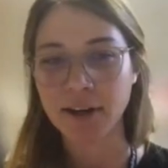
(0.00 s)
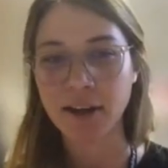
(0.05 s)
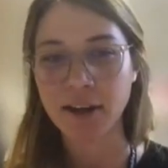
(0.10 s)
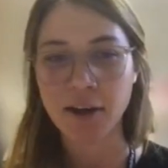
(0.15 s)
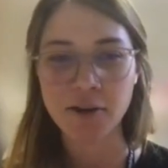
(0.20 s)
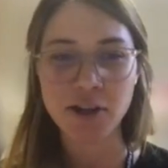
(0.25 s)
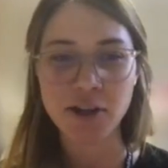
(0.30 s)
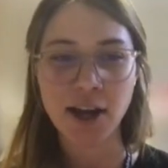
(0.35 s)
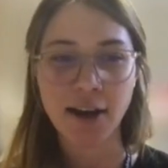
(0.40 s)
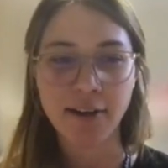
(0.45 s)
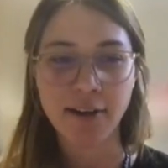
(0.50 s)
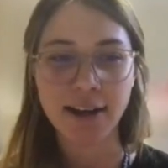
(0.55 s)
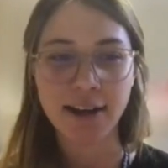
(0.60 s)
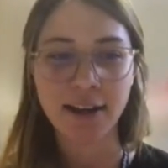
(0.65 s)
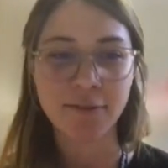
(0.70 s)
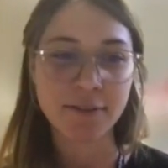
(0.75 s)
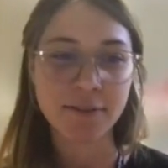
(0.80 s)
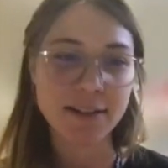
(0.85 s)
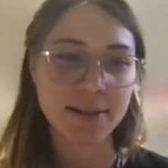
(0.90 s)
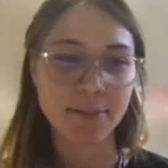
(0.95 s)
at code
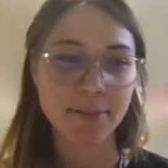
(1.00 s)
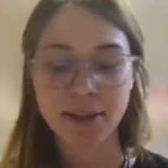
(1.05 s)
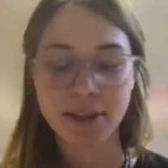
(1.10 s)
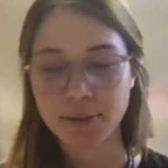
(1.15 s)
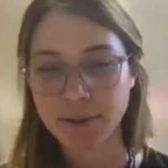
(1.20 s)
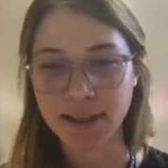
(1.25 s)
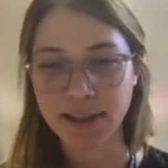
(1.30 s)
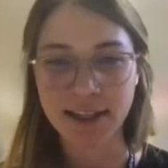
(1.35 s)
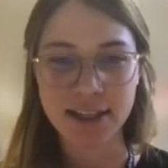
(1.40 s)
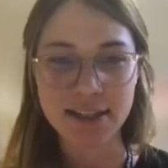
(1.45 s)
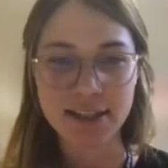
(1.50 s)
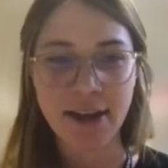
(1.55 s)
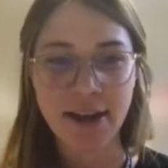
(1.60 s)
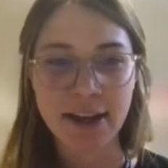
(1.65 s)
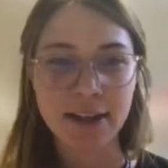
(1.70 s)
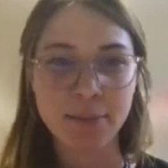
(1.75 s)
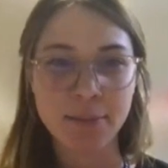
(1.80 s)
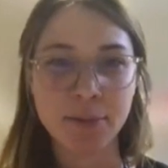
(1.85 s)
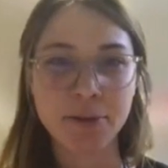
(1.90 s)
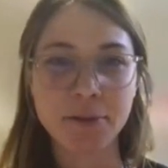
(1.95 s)
sharing, if it's something we think is
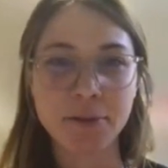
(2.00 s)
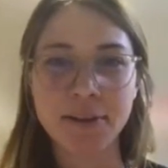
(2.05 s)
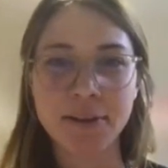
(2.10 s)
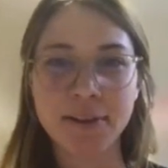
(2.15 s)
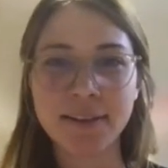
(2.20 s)
valuable.